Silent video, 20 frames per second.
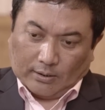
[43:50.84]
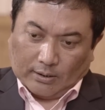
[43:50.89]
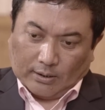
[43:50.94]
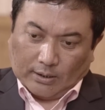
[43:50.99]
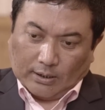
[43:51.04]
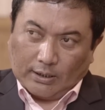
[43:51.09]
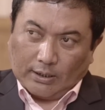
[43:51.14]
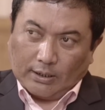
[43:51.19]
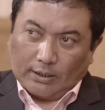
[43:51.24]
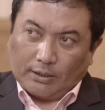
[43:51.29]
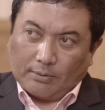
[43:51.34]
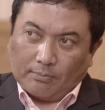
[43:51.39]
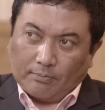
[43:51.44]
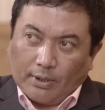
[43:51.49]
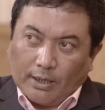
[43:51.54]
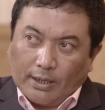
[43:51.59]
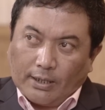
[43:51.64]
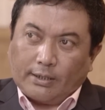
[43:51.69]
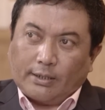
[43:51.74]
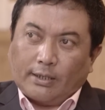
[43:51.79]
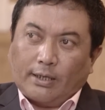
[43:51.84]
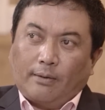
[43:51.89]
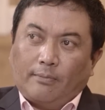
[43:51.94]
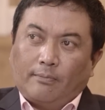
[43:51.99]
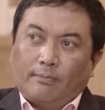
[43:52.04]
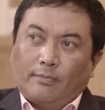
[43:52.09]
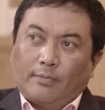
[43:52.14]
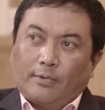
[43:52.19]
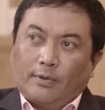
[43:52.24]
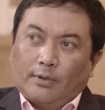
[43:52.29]
it is my
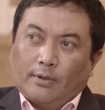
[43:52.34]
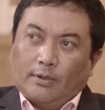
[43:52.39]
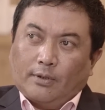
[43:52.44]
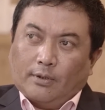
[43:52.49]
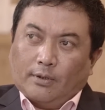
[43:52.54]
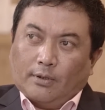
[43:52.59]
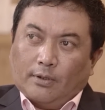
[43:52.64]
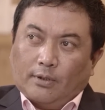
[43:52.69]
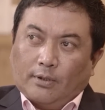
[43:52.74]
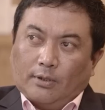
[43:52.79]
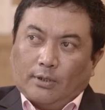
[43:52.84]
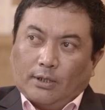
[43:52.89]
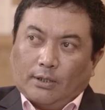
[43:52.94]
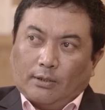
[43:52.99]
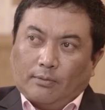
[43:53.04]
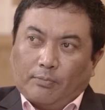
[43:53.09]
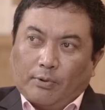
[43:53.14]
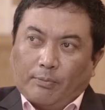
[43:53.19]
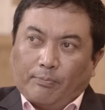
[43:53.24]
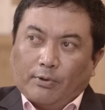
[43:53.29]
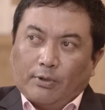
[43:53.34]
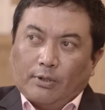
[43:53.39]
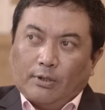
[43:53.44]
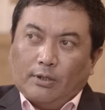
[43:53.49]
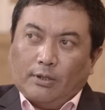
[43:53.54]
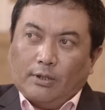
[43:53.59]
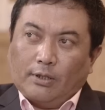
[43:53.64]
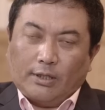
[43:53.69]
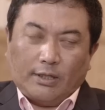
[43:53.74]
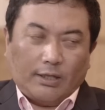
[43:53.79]
time that
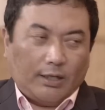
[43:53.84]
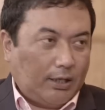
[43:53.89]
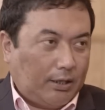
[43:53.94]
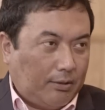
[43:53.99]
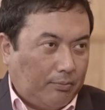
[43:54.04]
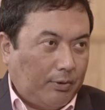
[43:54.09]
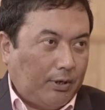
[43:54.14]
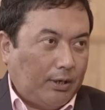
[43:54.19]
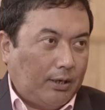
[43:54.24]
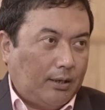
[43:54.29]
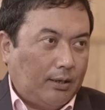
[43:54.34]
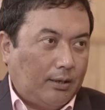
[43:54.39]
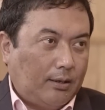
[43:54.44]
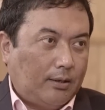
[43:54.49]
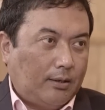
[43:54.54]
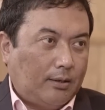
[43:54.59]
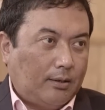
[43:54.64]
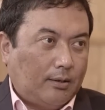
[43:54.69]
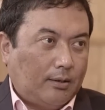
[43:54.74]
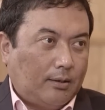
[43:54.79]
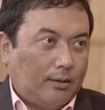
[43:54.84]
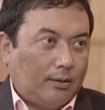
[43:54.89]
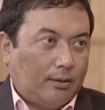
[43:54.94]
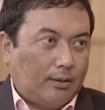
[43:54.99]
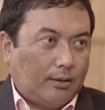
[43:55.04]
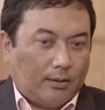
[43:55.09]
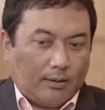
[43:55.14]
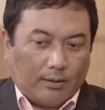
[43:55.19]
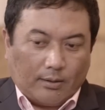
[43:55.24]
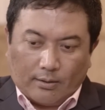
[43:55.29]
people need me
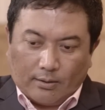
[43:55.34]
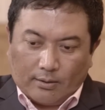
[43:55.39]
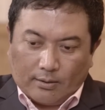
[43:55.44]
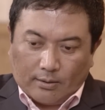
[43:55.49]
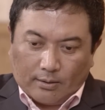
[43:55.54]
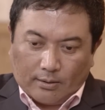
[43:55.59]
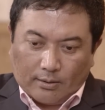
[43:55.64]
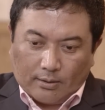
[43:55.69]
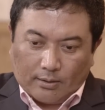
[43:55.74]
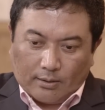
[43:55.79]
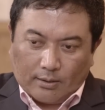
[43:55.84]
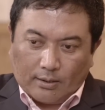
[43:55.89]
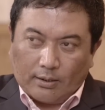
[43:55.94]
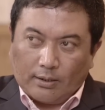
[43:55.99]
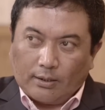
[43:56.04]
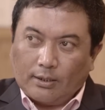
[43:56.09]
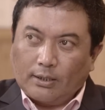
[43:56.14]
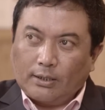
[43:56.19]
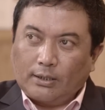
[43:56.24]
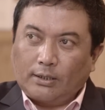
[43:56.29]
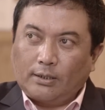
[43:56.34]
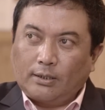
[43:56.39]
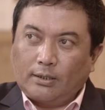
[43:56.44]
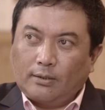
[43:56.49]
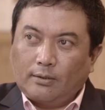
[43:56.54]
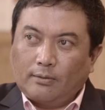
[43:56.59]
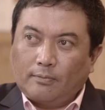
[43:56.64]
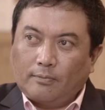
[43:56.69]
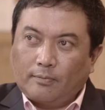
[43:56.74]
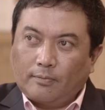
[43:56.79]
in
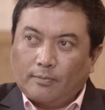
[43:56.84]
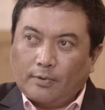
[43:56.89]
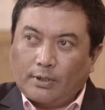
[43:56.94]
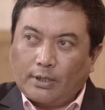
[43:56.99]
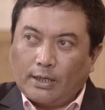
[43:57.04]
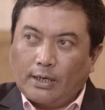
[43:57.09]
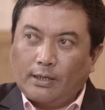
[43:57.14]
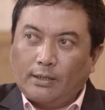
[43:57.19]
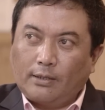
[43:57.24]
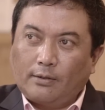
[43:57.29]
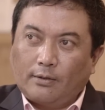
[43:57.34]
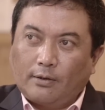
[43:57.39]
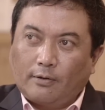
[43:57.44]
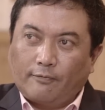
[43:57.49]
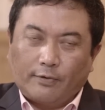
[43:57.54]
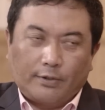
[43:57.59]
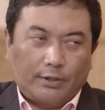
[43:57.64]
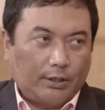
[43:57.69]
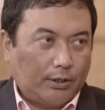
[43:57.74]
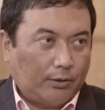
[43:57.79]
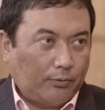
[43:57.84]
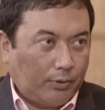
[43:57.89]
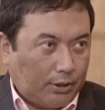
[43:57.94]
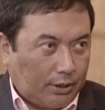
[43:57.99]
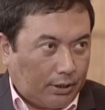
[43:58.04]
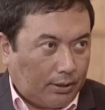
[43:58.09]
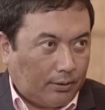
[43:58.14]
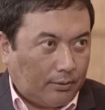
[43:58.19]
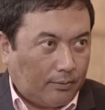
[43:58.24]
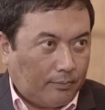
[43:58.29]
this kind of a
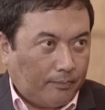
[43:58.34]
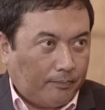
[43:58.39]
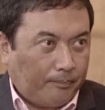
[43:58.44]
situation